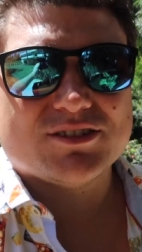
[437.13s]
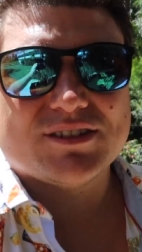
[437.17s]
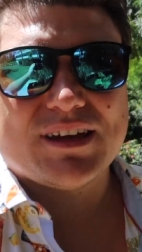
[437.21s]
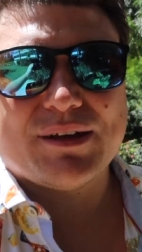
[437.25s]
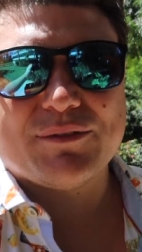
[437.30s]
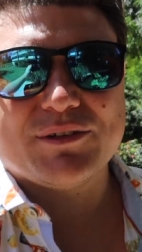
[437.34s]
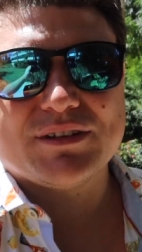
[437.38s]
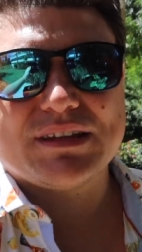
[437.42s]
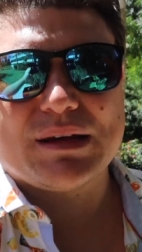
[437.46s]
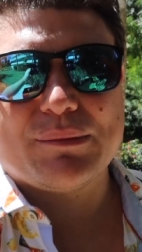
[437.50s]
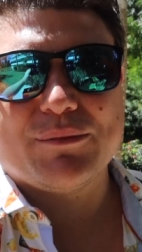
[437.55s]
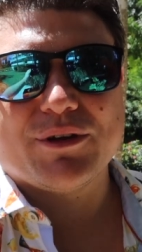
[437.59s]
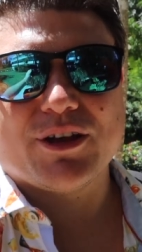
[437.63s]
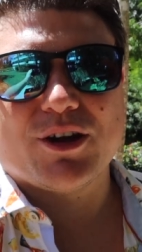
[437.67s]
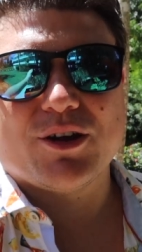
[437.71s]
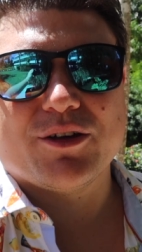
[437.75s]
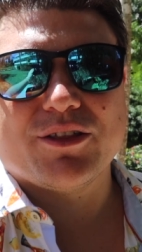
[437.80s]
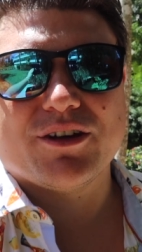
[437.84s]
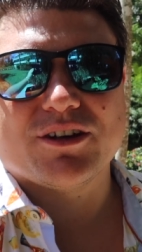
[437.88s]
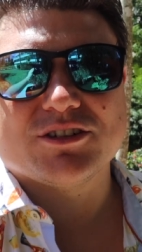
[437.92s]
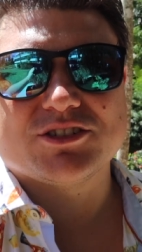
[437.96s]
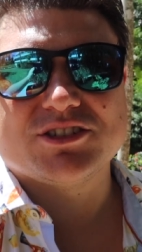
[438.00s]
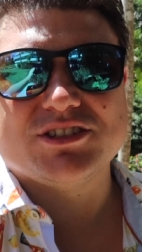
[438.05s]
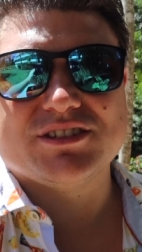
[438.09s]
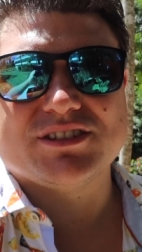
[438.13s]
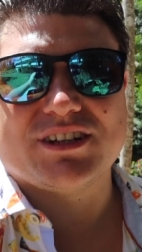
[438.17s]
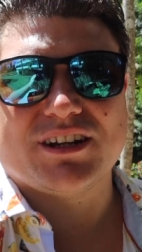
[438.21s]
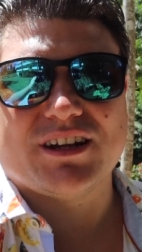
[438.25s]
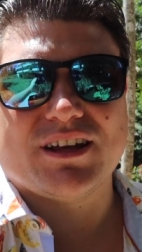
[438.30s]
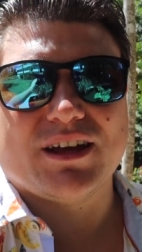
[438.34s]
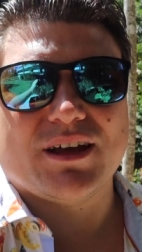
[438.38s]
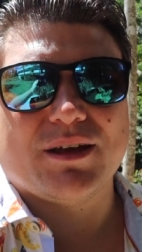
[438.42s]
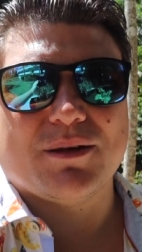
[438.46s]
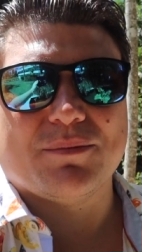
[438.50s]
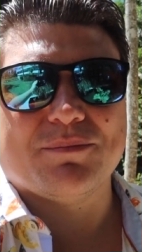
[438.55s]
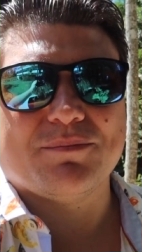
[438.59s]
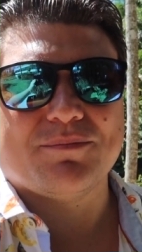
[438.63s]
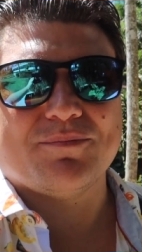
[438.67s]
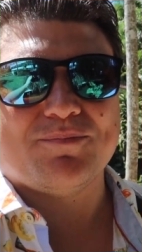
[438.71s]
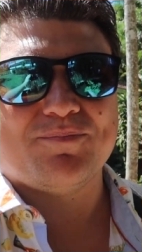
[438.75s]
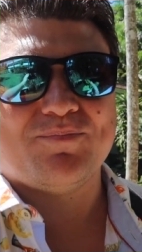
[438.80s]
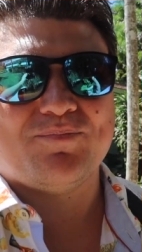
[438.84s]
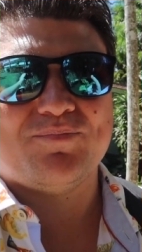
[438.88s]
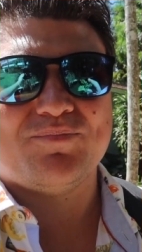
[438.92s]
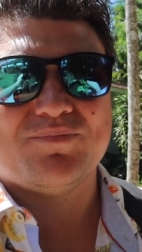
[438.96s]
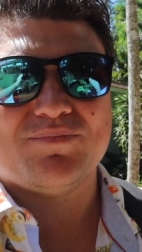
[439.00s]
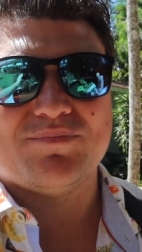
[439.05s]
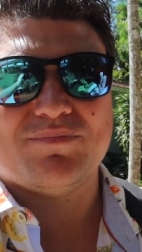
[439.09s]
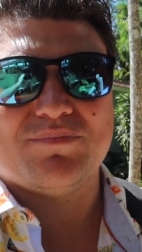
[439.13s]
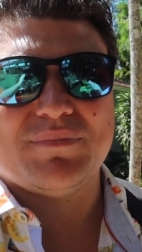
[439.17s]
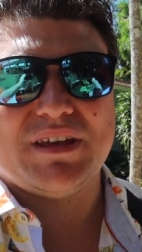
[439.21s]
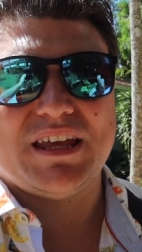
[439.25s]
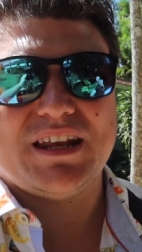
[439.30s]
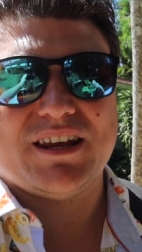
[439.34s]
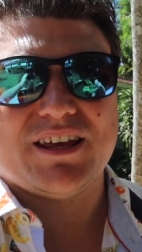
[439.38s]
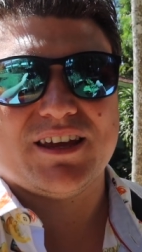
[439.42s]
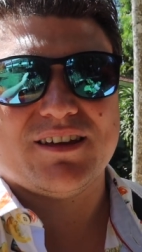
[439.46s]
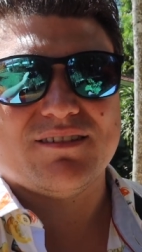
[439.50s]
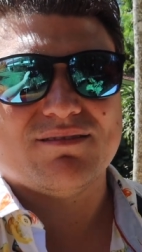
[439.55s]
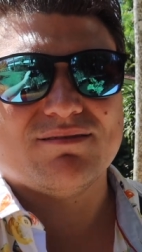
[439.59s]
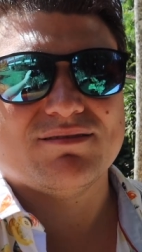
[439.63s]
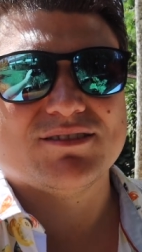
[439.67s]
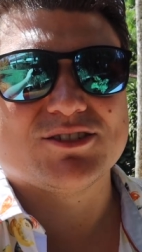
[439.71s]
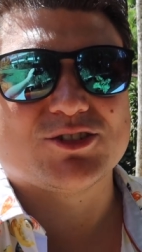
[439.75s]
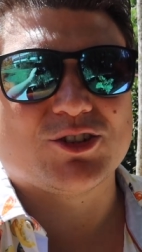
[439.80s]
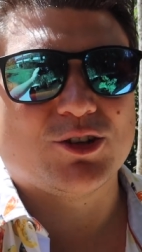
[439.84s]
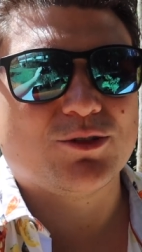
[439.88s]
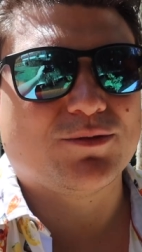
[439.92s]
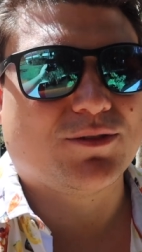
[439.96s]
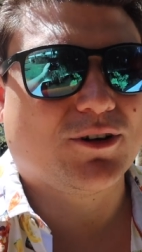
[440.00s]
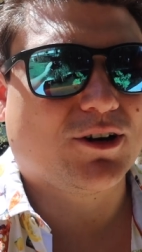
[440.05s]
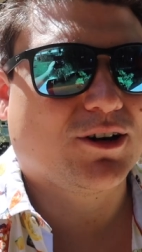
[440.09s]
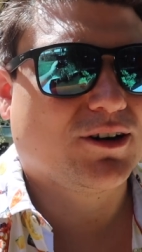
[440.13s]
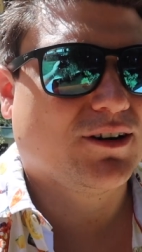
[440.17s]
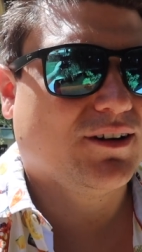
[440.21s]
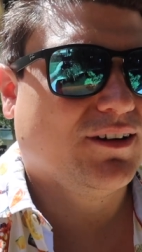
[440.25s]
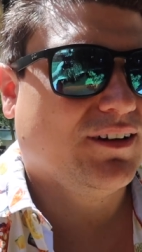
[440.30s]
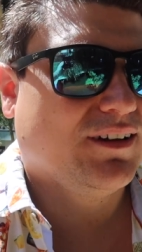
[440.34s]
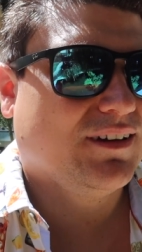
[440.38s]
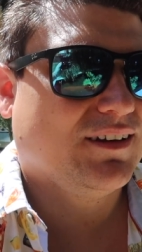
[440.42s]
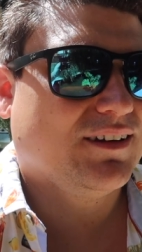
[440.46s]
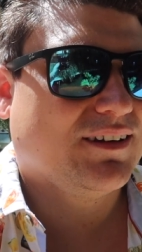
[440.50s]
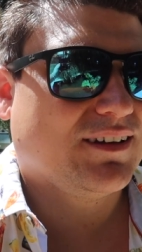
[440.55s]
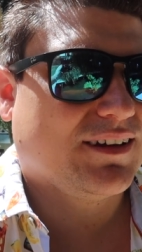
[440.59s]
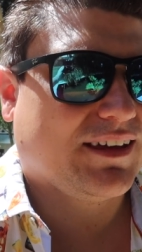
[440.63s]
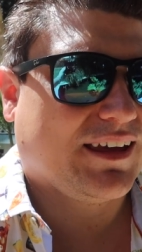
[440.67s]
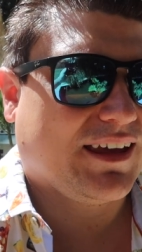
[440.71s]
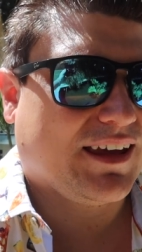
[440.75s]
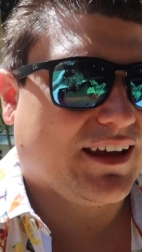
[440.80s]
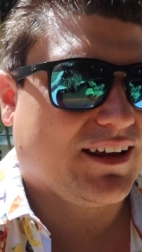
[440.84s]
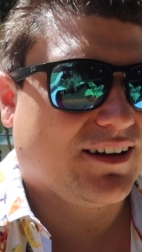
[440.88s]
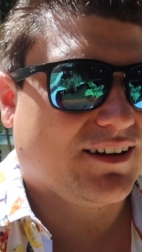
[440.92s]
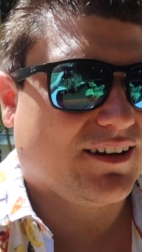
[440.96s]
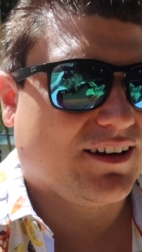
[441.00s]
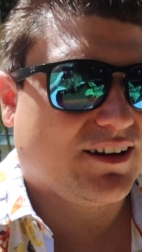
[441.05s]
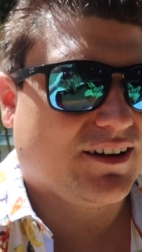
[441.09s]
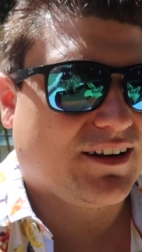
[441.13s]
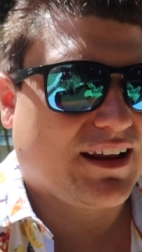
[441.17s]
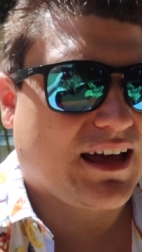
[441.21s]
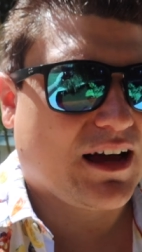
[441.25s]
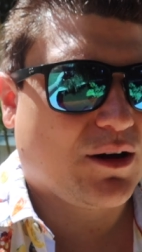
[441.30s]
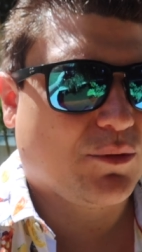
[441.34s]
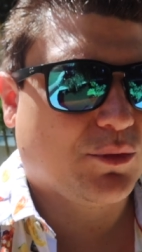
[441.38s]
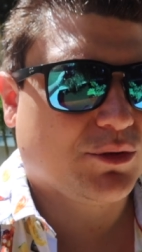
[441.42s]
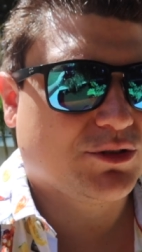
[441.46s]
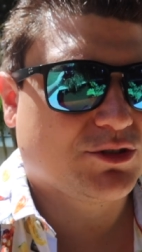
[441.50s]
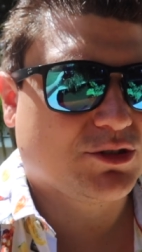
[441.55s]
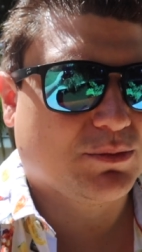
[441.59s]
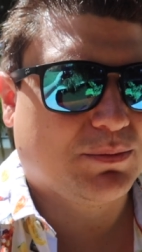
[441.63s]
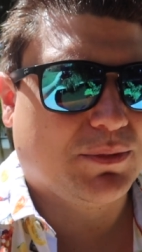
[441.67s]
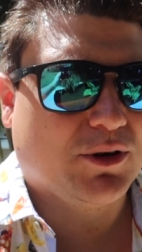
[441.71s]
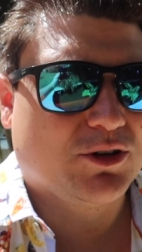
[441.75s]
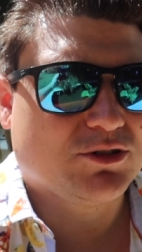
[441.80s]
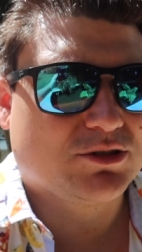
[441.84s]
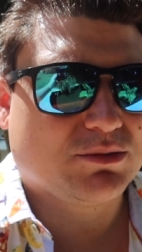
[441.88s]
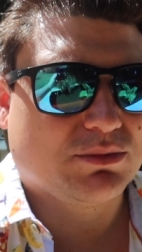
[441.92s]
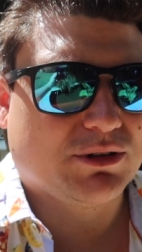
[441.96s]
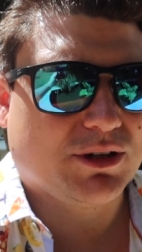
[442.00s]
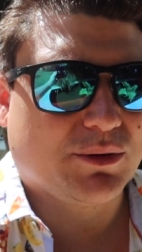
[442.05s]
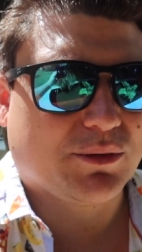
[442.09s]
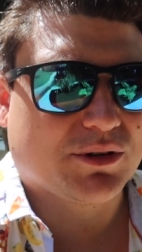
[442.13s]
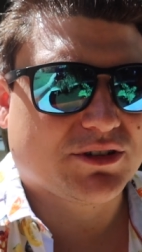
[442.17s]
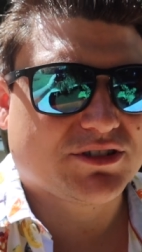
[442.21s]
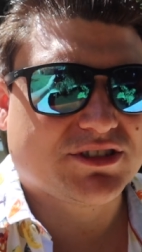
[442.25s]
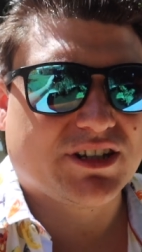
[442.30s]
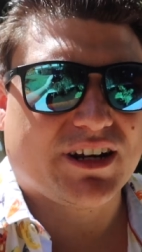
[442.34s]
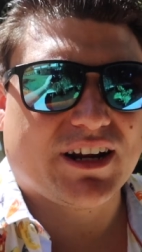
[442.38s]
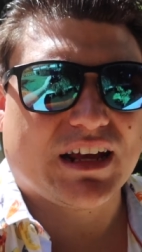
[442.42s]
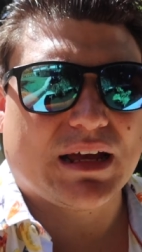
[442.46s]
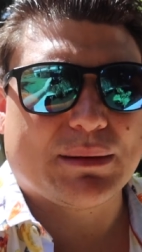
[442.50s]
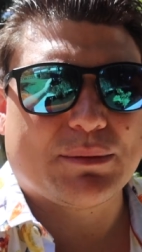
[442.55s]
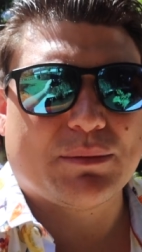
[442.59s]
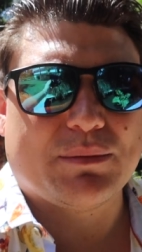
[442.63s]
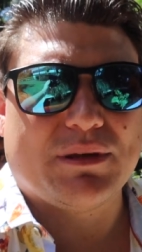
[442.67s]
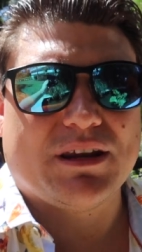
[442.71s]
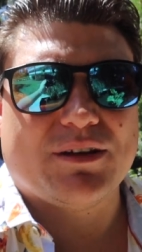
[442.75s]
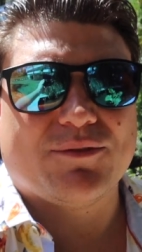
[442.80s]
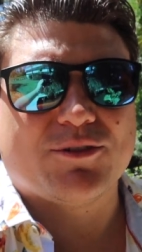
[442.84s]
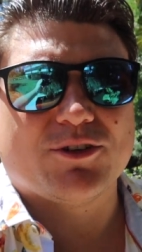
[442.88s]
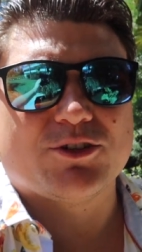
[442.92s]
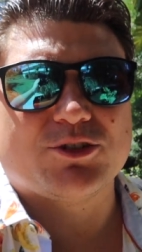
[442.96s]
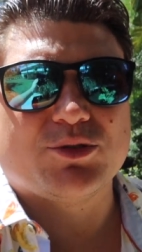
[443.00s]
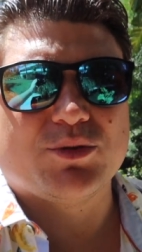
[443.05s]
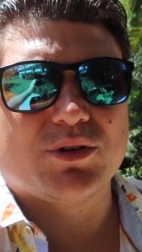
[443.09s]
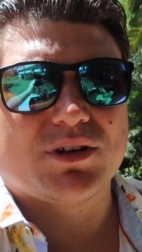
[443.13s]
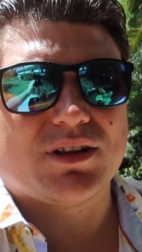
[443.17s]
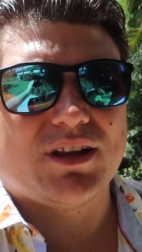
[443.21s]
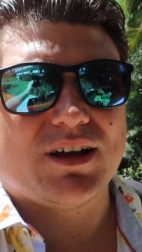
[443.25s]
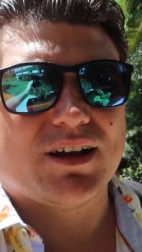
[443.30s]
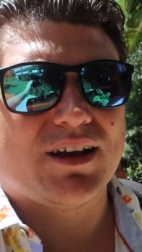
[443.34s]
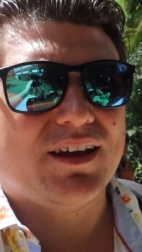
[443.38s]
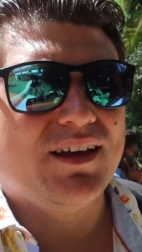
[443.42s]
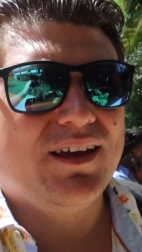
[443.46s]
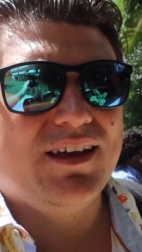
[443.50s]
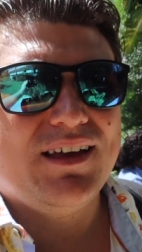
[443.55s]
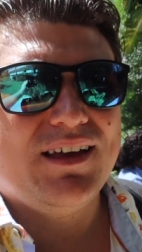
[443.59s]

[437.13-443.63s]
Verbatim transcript: Every time we go there, she's in a meeting so far. And uh, now, we're, supposedly, we're setting up a meeting for two o'clock.